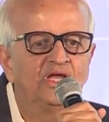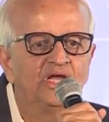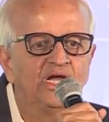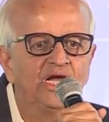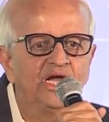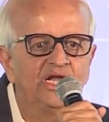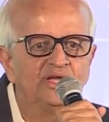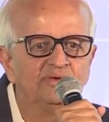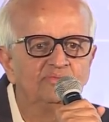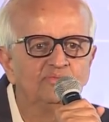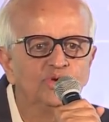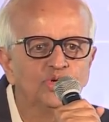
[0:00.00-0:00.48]

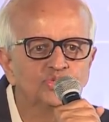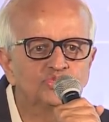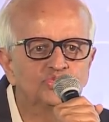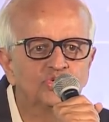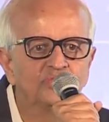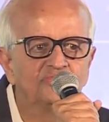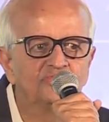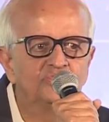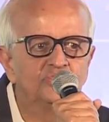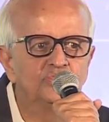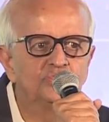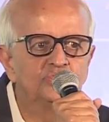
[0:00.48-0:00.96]
and most
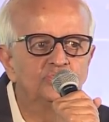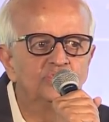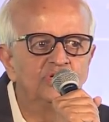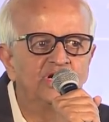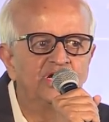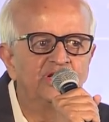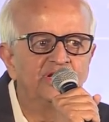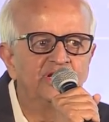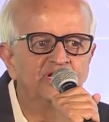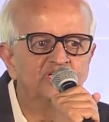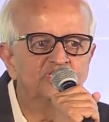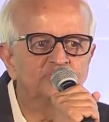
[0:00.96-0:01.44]
of you
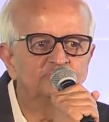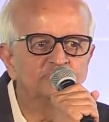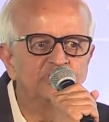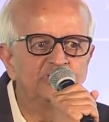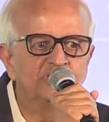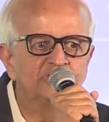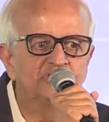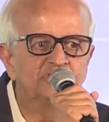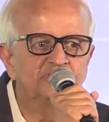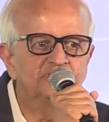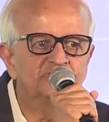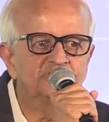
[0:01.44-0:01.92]
are
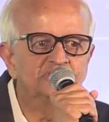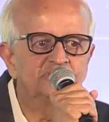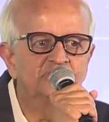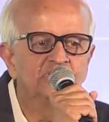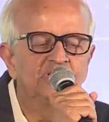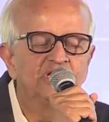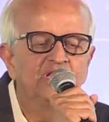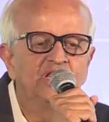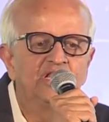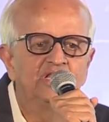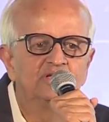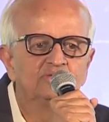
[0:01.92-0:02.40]
experts,
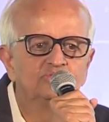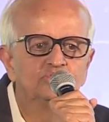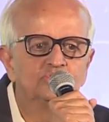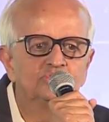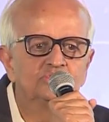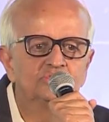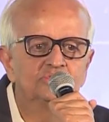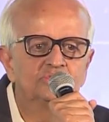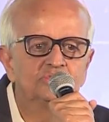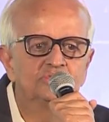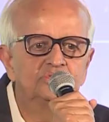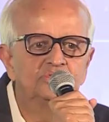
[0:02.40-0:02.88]

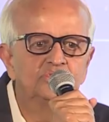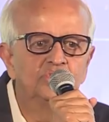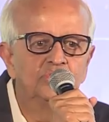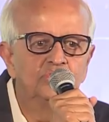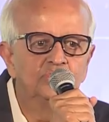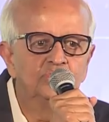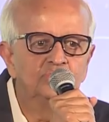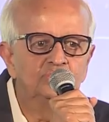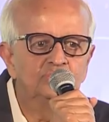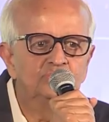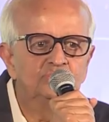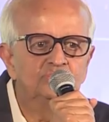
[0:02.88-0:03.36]
would
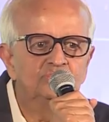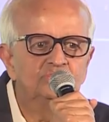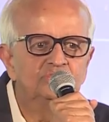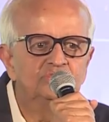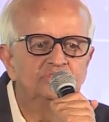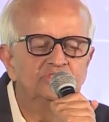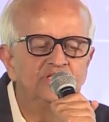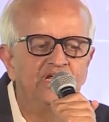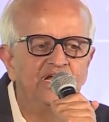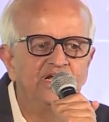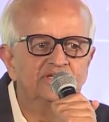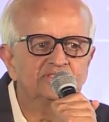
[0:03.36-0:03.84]
know
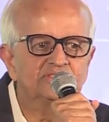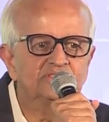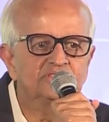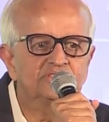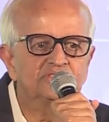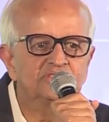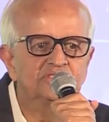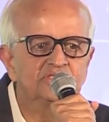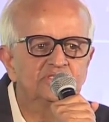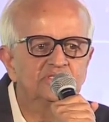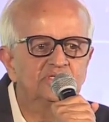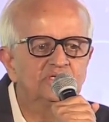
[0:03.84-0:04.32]
that
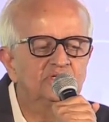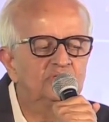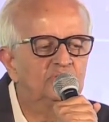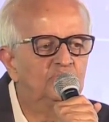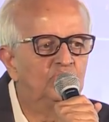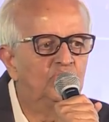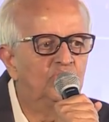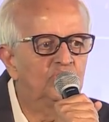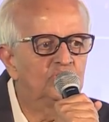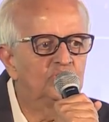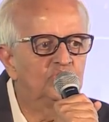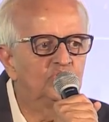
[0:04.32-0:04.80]
uh,
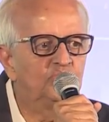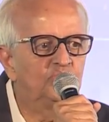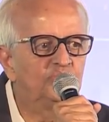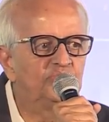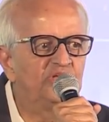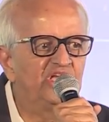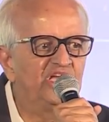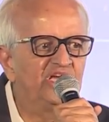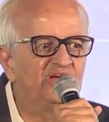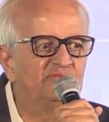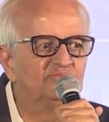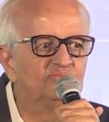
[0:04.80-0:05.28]
although
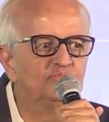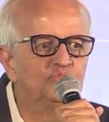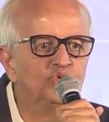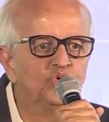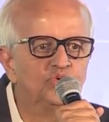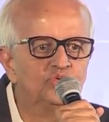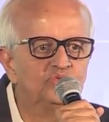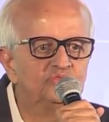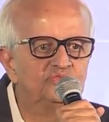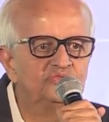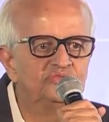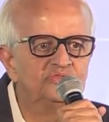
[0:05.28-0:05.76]
we have
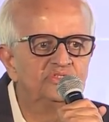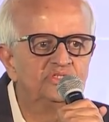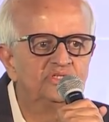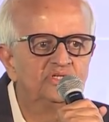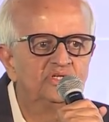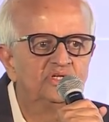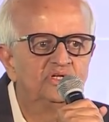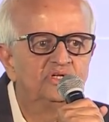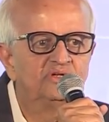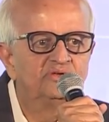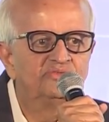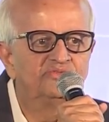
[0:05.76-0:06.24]
moved
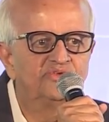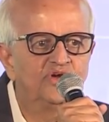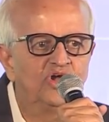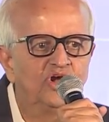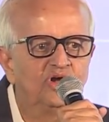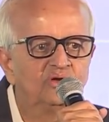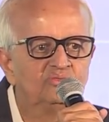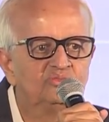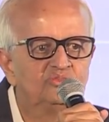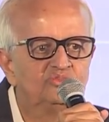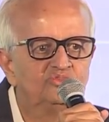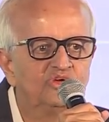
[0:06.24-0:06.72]

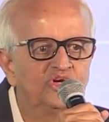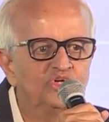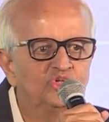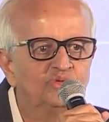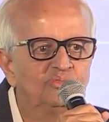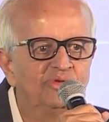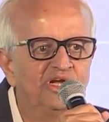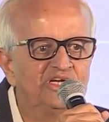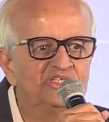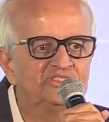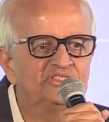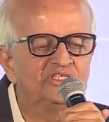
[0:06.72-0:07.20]
from what you
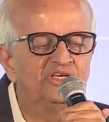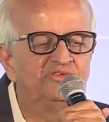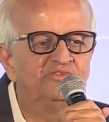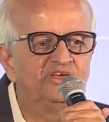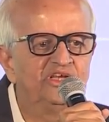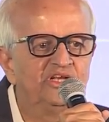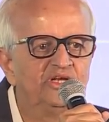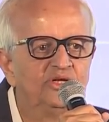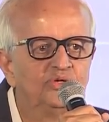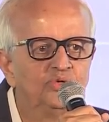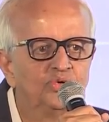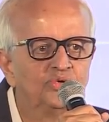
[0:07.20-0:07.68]
might say
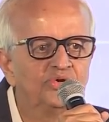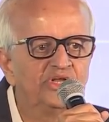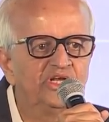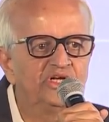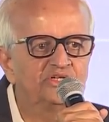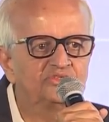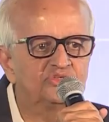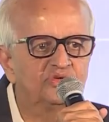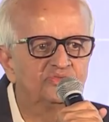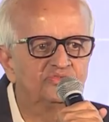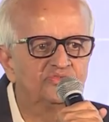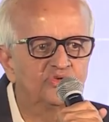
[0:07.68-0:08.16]
very low
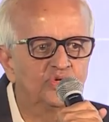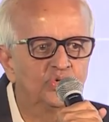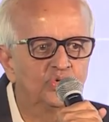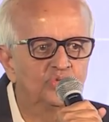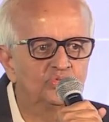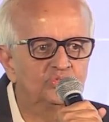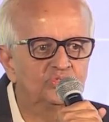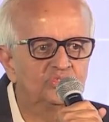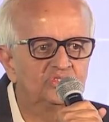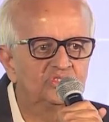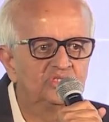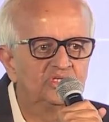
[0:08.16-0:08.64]
rates of
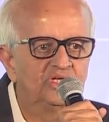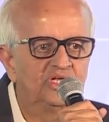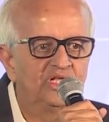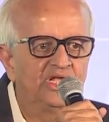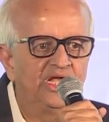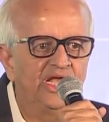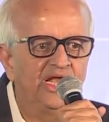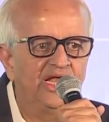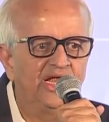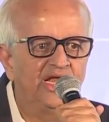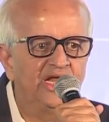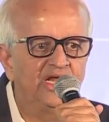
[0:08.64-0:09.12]
growth
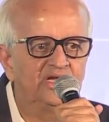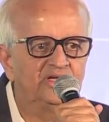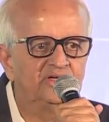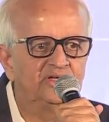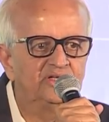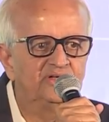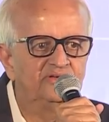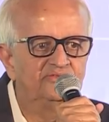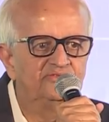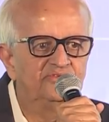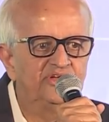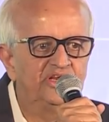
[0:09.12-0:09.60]
and
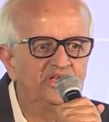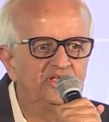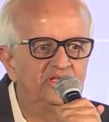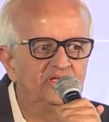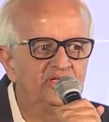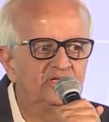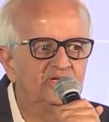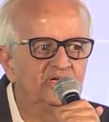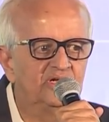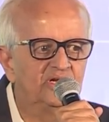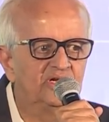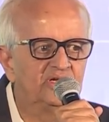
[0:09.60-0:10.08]
a
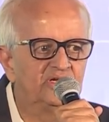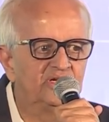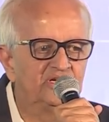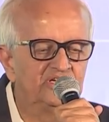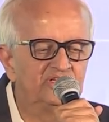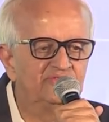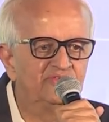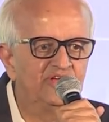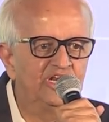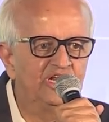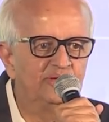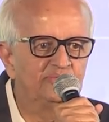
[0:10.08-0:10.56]
very
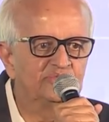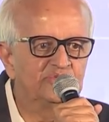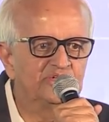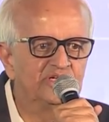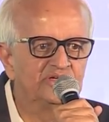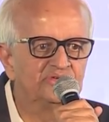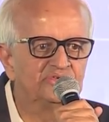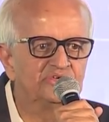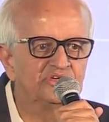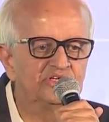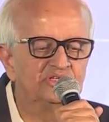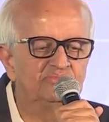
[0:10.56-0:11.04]
underdeveloped
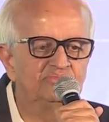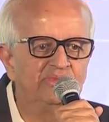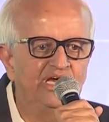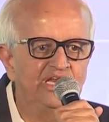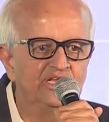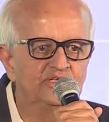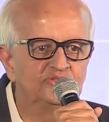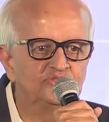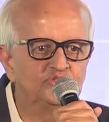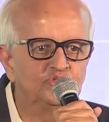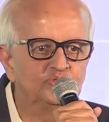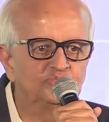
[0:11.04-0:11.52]
country,
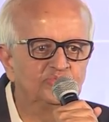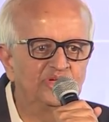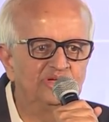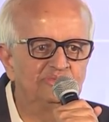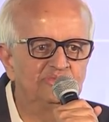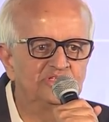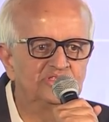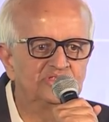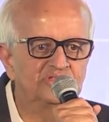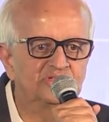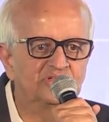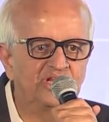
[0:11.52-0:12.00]
balance of
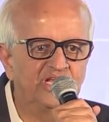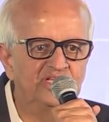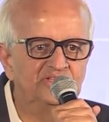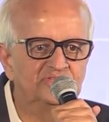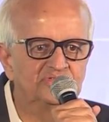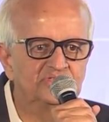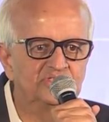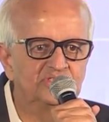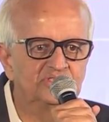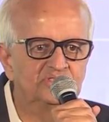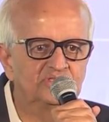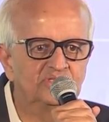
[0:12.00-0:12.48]
payments
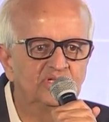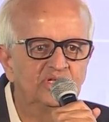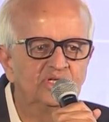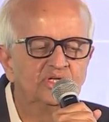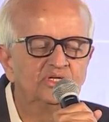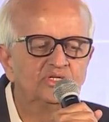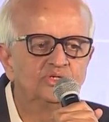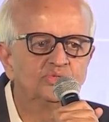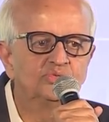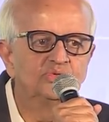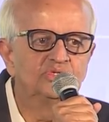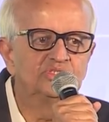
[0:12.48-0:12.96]
crisis,
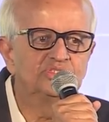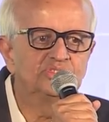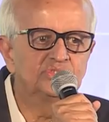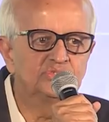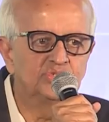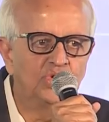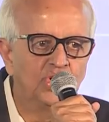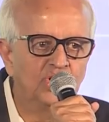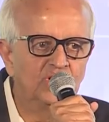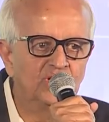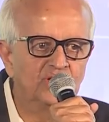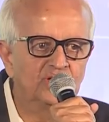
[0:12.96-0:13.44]
to a
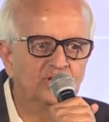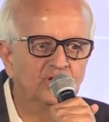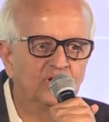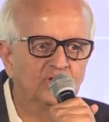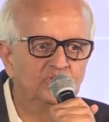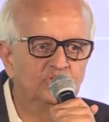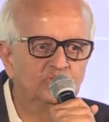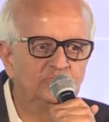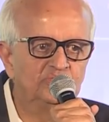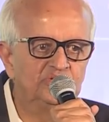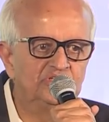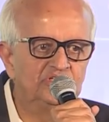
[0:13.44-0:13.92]
strong
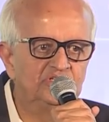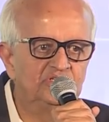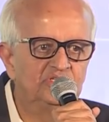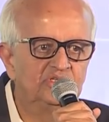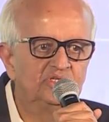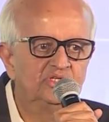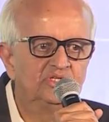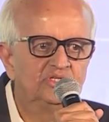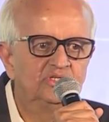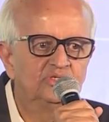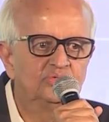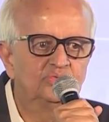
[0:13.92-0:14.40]
economy,
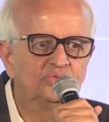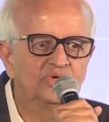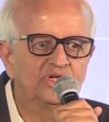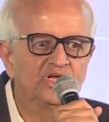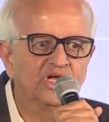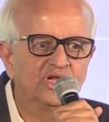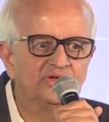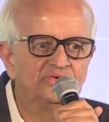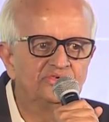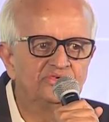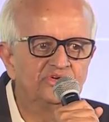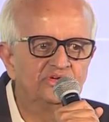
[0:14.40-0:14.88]
to a
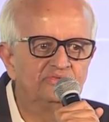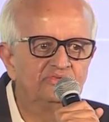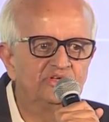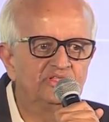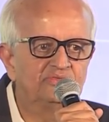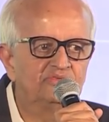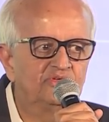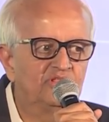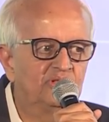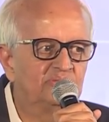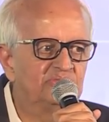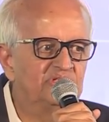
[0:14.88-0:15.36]
country
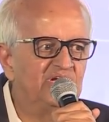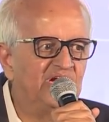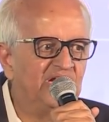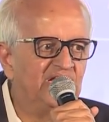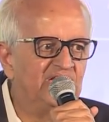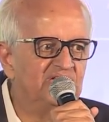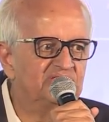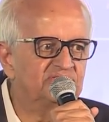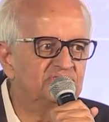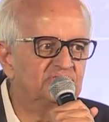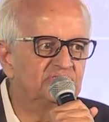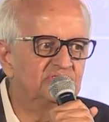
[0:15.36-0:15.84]
with one of the
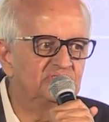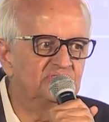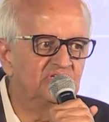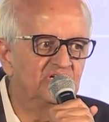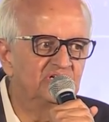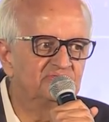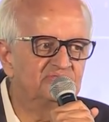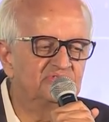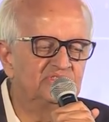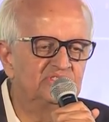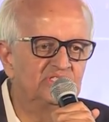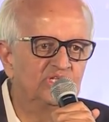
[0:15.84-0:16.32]
highest
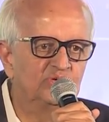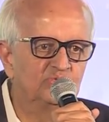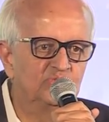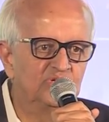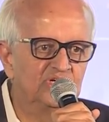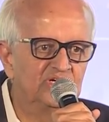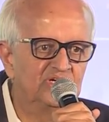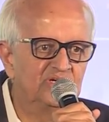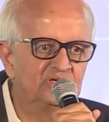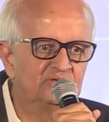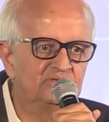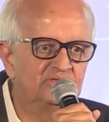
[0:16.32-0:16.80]
reserves in the
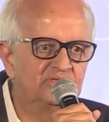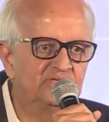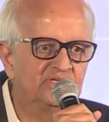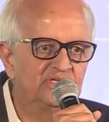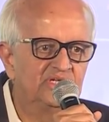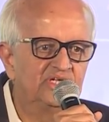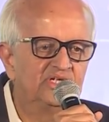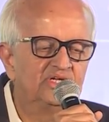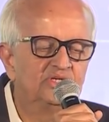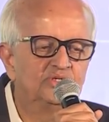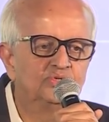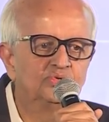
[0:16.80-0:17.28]
world,
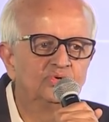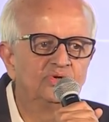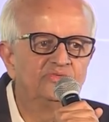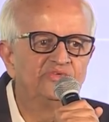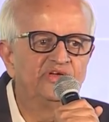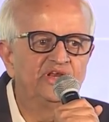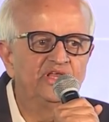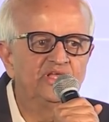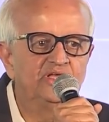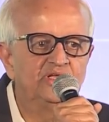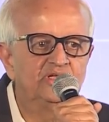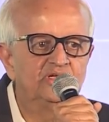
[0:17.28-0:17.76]
to a
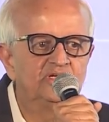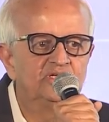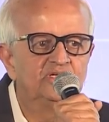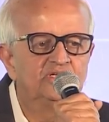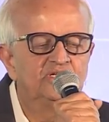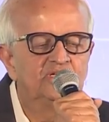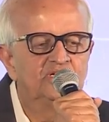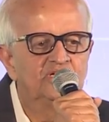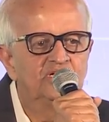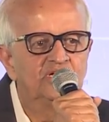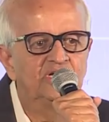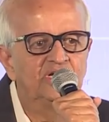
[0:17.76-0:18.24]
very,
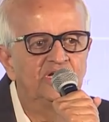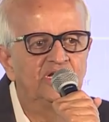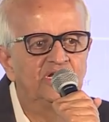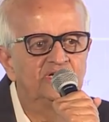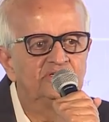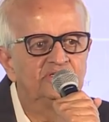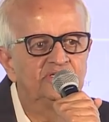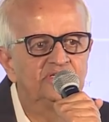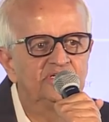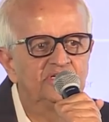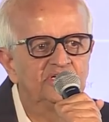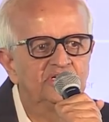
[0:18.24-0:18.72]

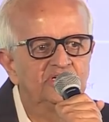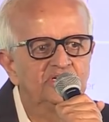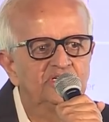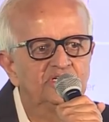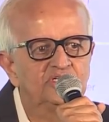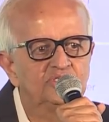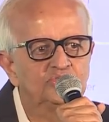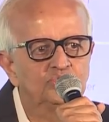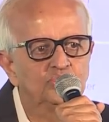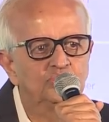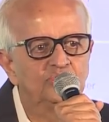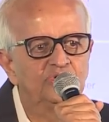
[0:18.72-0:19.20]
and uh,
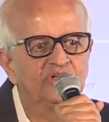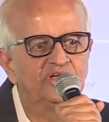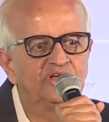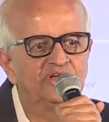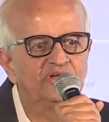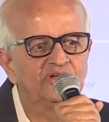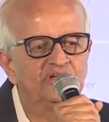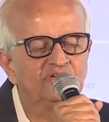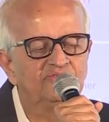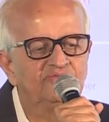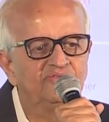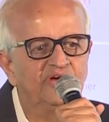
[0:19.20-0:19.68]
to
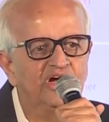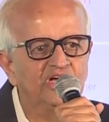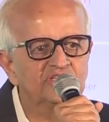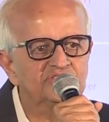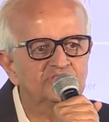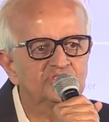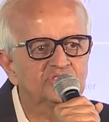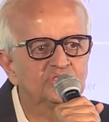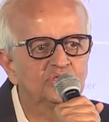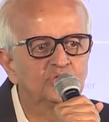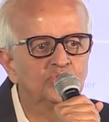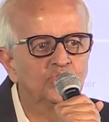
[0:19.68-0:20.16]
a
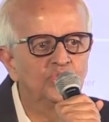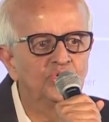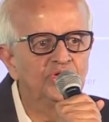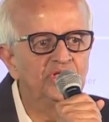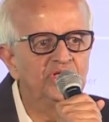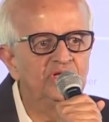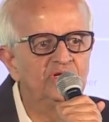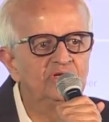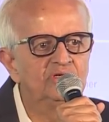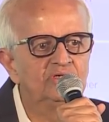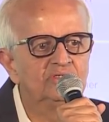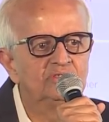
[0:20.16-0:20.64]
fast
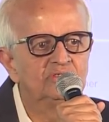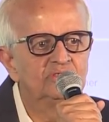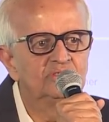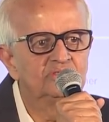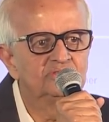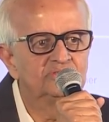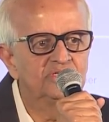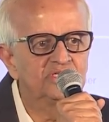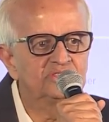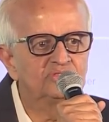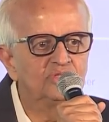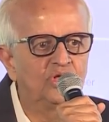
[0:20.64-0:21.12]
growing
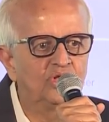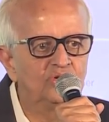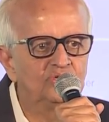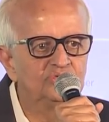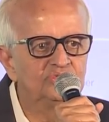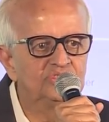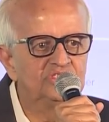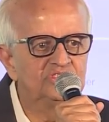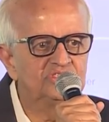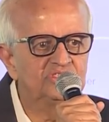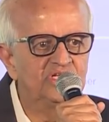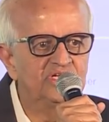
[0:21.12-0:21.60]

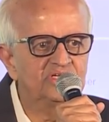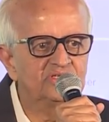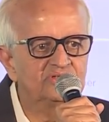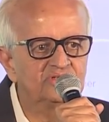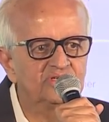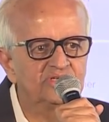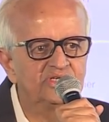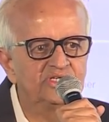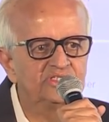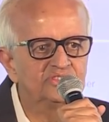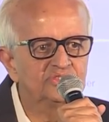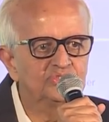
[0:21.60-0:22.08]
technology
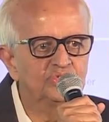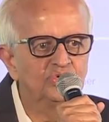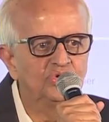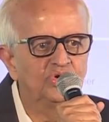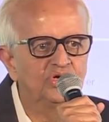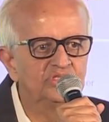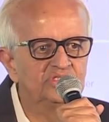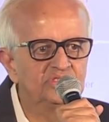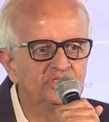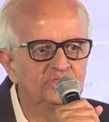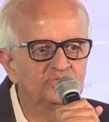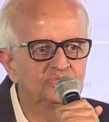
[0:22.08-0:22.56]
sector and so
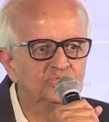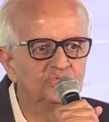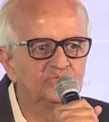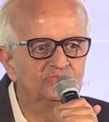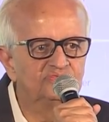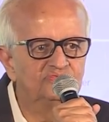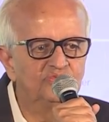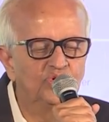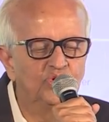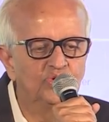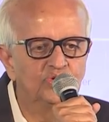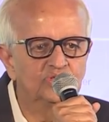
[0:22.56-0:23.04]
on and so
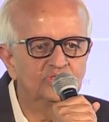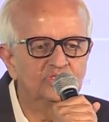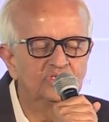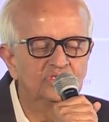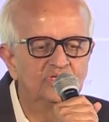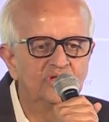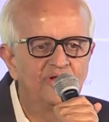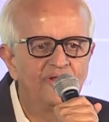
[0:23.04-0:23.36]
forth.